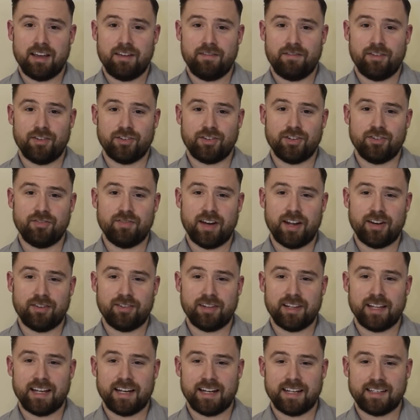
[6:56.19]
For two
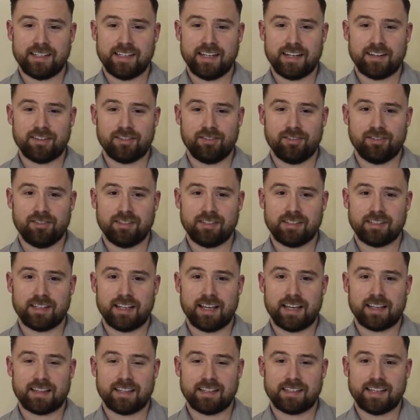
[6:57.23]
unrelated signals,
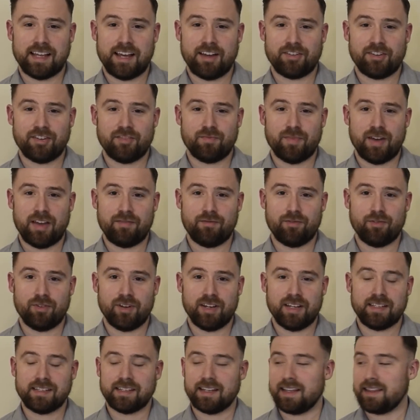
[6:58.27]
like the sound of my
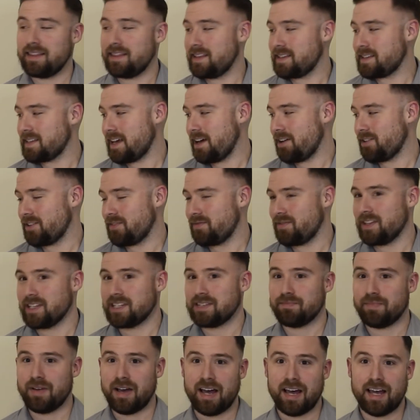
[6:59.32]
voice and the sound of
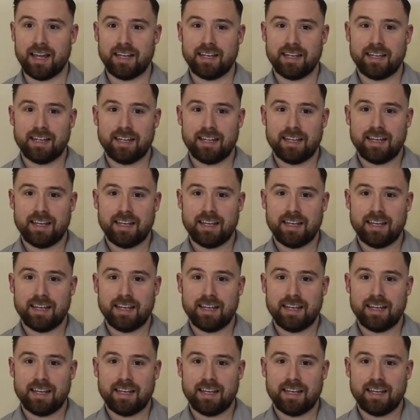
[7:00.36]
this pot,